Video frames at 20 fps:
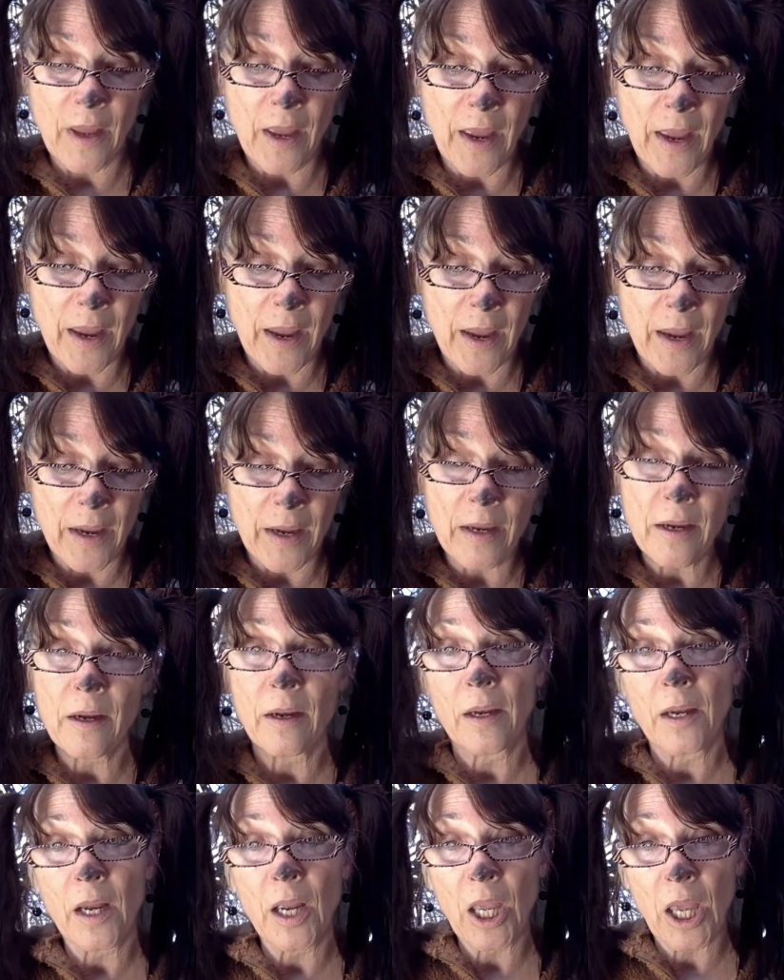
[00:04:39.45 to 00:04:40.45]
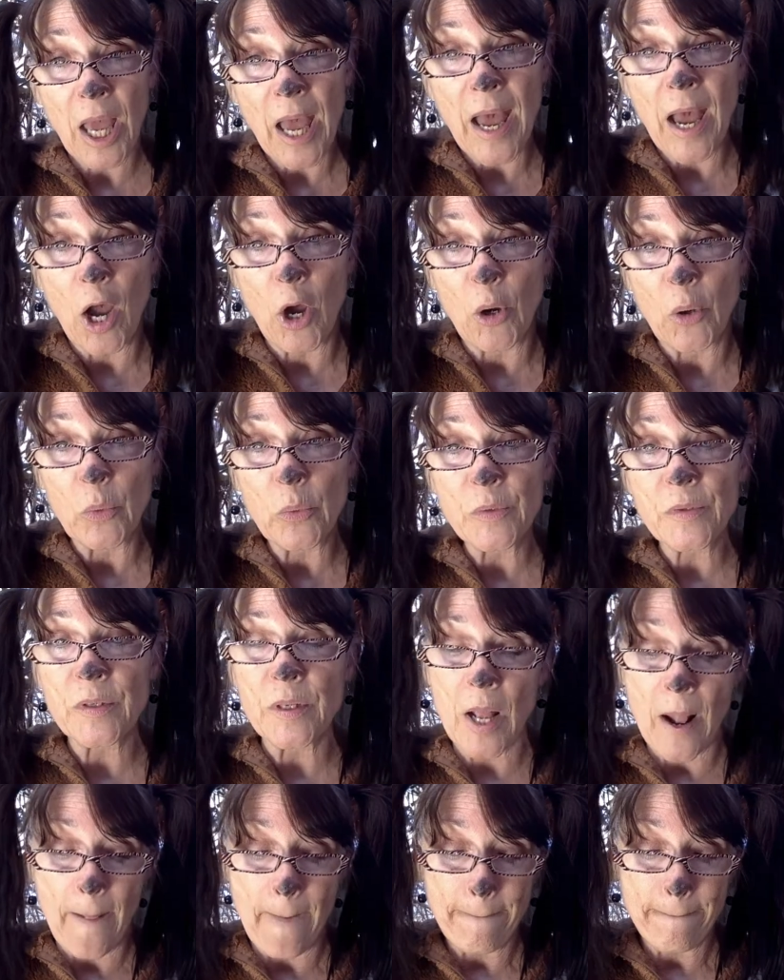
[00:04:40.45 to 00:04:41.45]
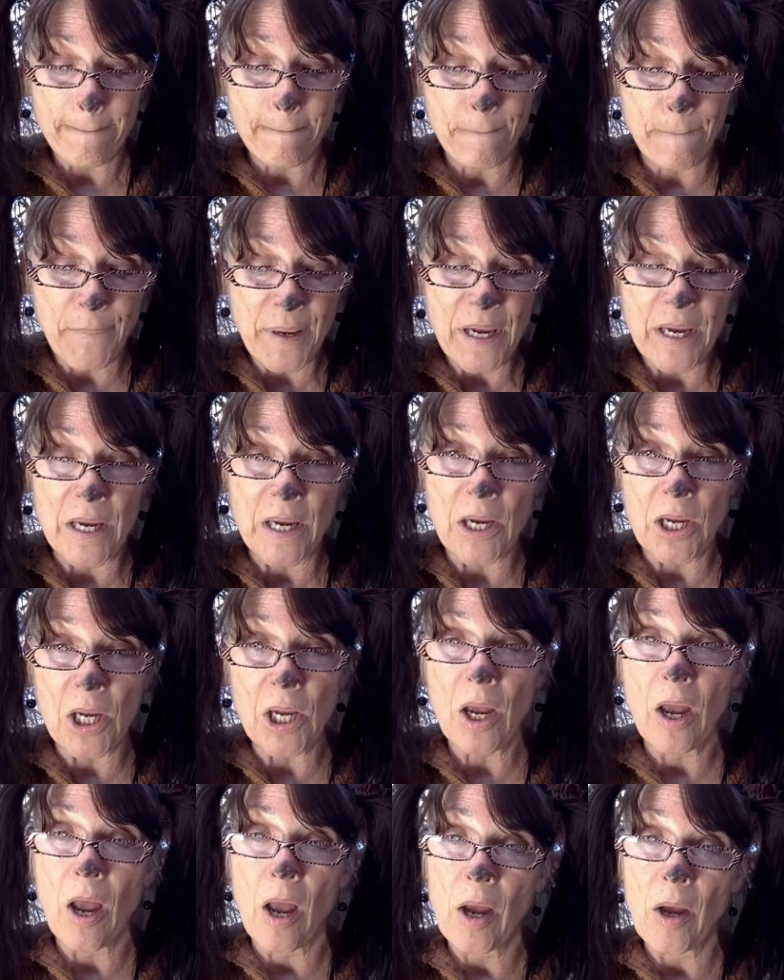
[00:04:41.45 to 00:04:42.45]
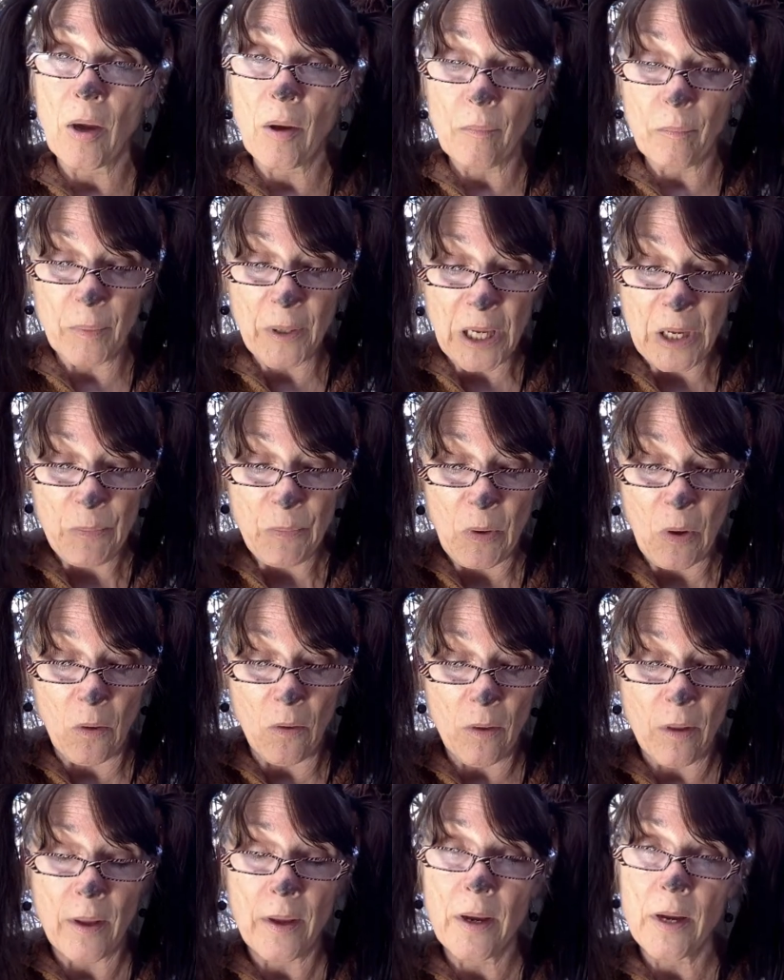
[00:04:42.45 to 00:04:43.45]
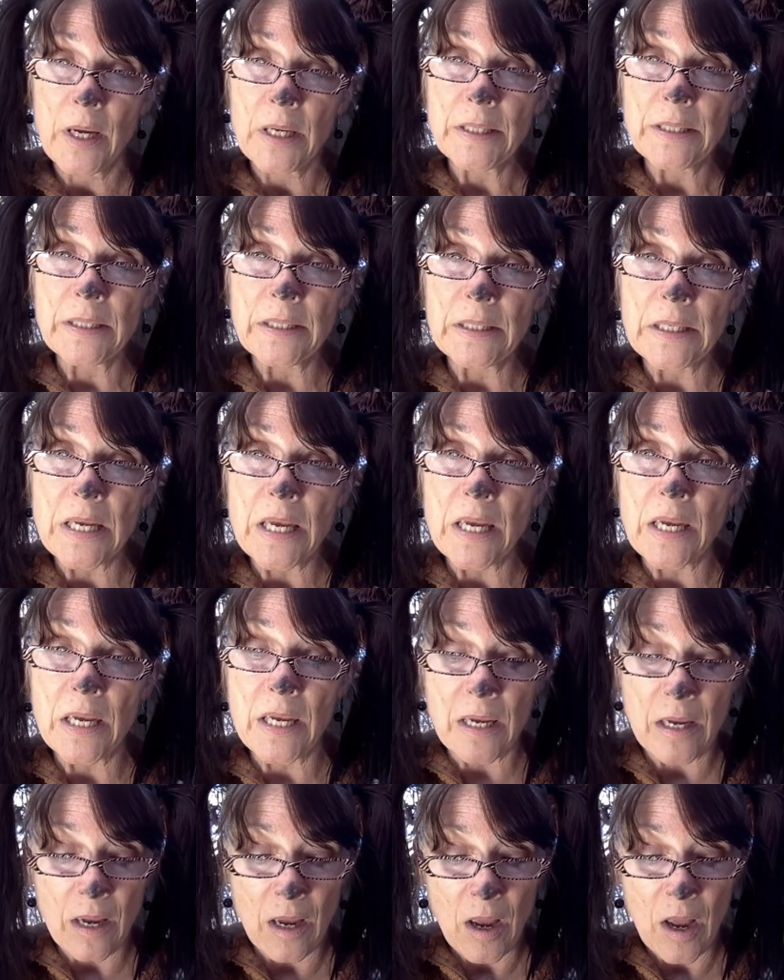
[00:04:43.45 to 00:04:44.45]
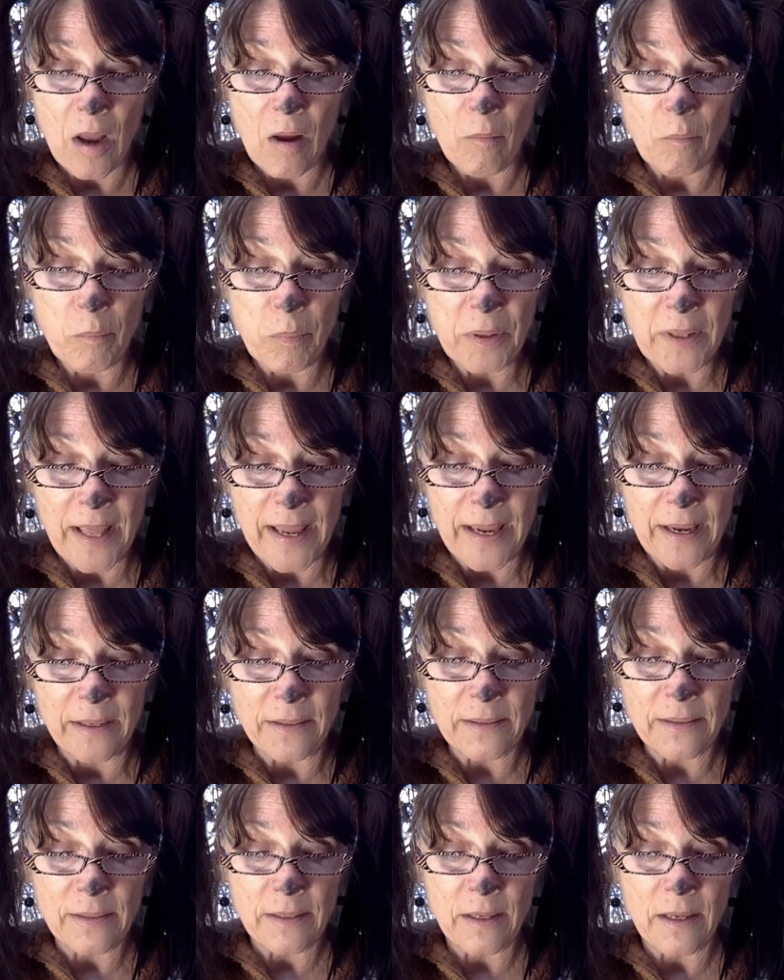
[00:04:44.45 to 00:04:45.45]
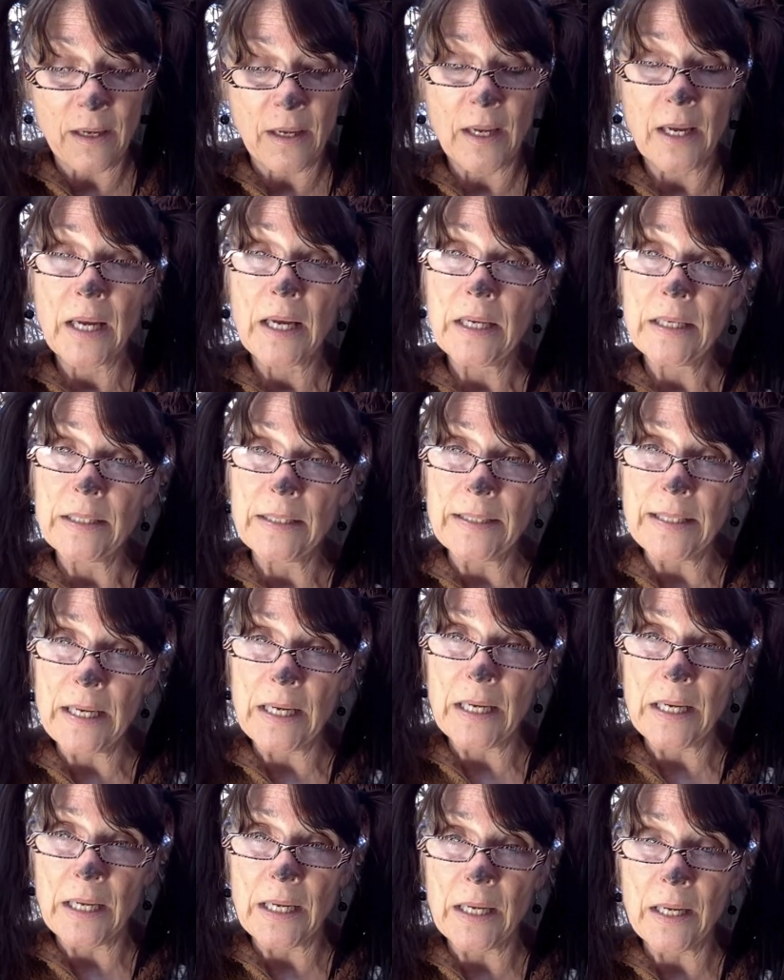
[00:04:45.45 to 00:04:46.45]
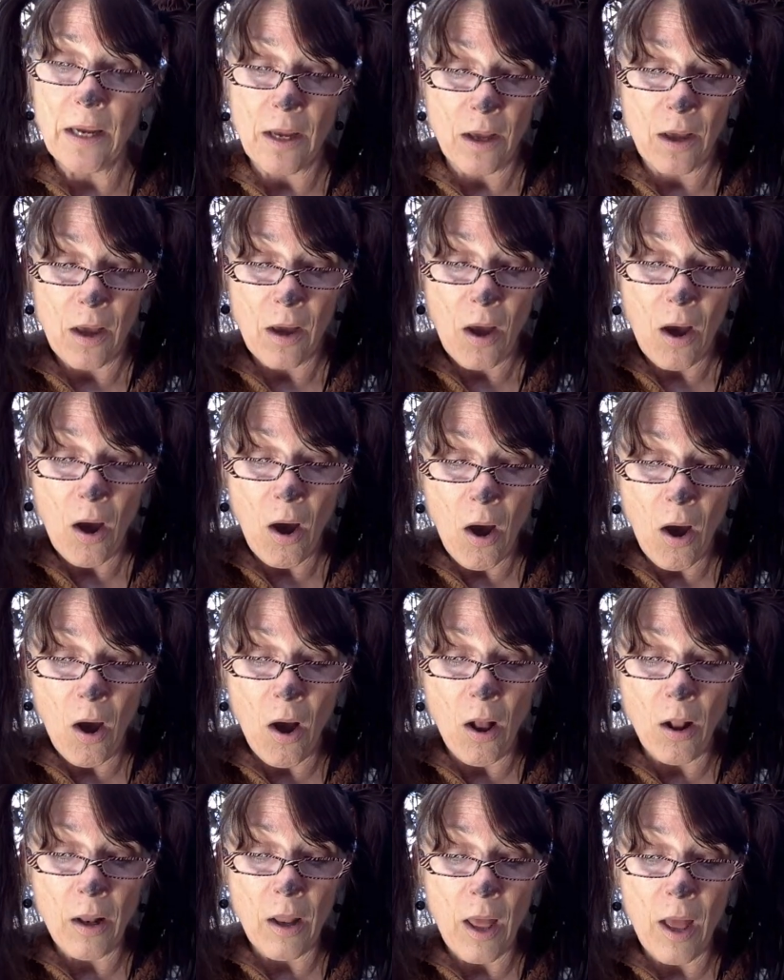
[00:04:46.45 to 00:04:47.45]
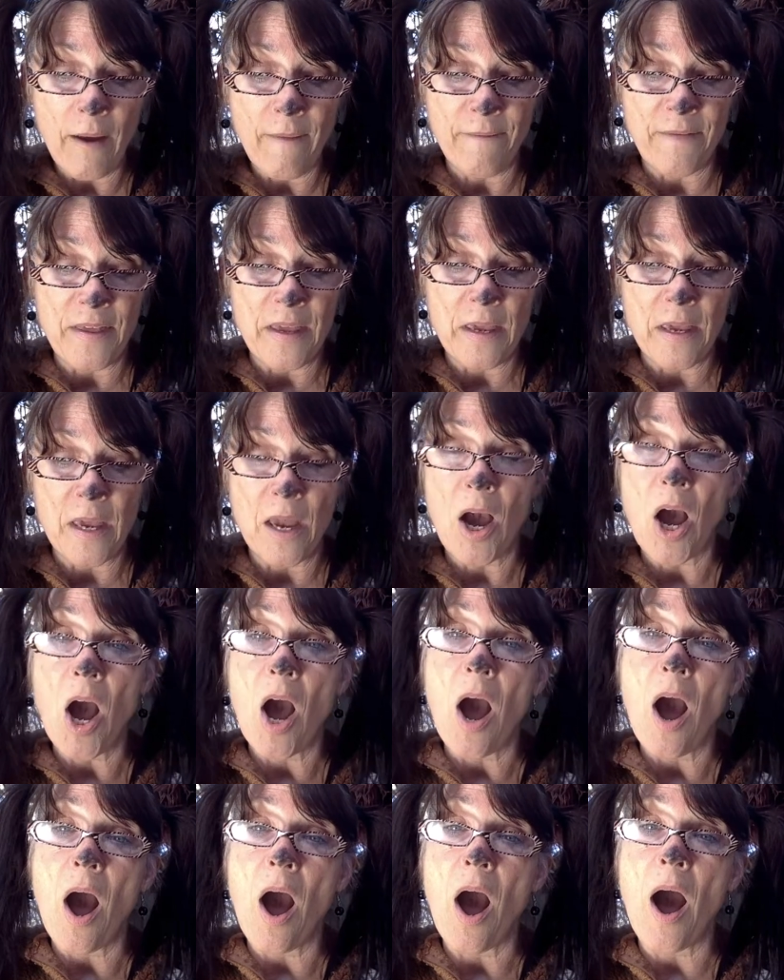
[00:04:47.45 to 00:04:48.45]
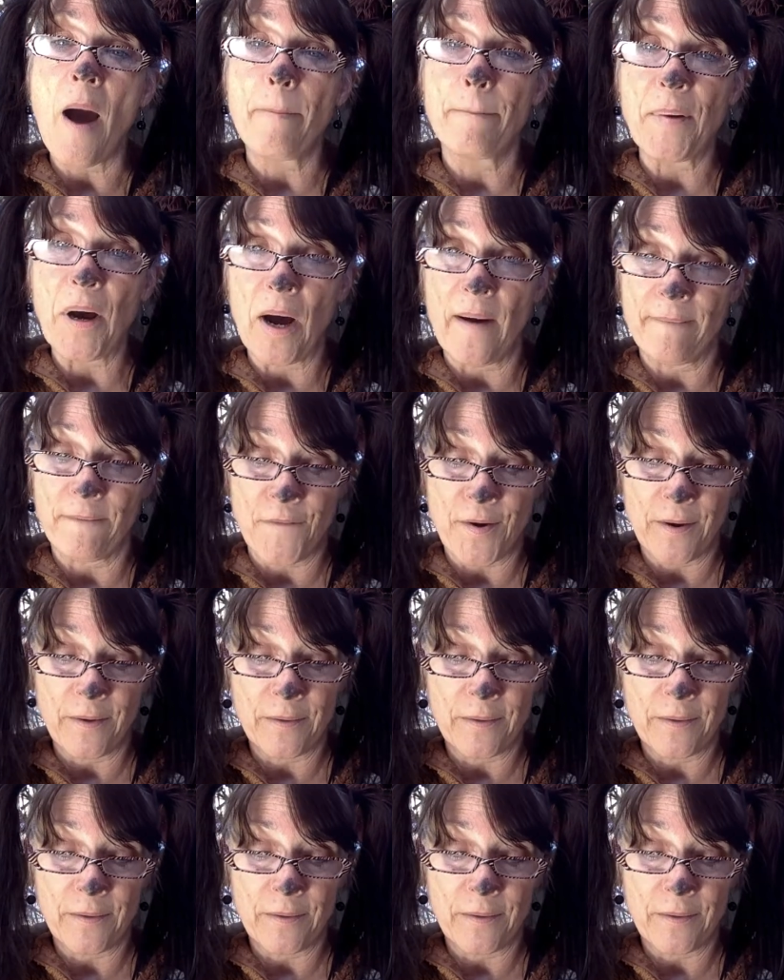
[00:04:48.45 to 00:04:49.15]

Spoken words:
A, cows. B, people. C, plants. D, all of the above.